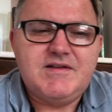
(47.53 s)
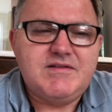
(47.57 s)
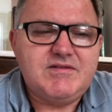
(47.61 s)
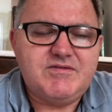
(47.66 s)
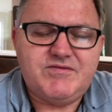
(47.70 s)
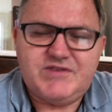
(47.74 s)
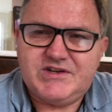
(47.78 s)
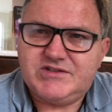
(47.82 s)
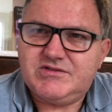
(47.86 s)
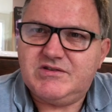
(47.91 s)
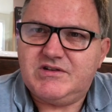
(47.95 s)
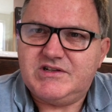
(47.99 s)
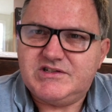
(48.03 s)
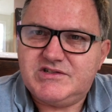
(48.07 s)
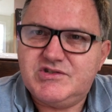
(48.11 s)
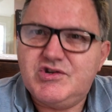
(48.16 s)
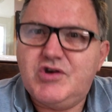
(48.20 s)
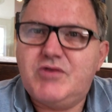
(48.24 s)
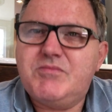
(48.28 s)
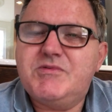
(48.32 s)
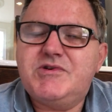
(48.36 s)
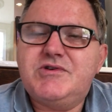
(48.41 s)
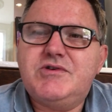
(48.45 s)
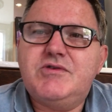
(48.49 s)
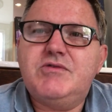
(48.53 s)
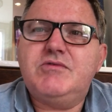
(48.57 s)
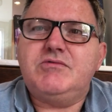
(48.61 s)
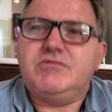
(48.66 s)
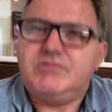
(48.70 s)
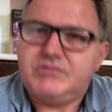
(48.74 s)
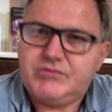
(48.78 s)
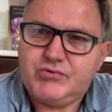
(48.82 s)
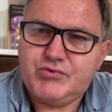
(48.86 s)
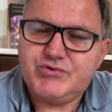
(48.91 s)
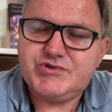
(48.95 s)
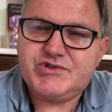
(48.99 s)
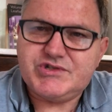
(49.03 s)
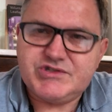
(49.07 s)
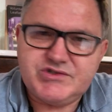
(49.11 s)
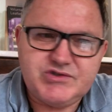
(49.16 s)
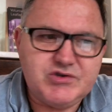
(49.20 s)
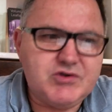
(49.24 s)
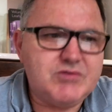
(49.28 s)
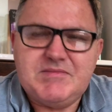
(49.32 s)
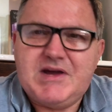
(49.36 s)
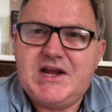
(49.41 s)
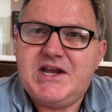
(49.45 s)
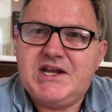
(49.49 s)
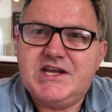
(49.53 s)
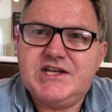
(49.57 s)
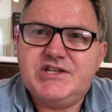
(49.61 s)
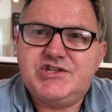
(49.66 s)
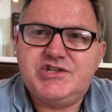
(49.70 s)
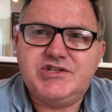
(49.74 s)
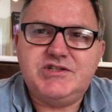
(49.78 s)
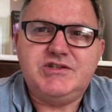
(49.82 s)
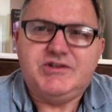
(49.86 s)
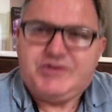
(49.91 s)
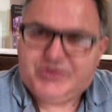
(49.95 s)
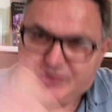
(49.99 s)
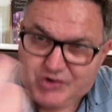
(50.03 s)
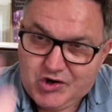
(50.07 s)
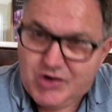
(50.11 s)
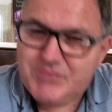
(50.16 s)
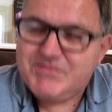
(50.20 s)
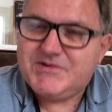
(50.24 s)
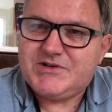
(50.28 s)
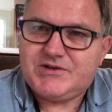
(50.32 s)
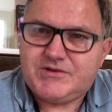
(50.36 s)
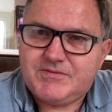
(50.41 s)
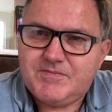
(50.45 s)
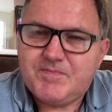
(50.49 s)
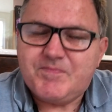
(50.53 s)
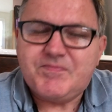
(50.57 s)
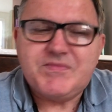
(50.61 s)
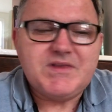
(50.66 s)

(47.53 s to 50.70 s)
vessel is nominal, launch is nominal, main engine nominal.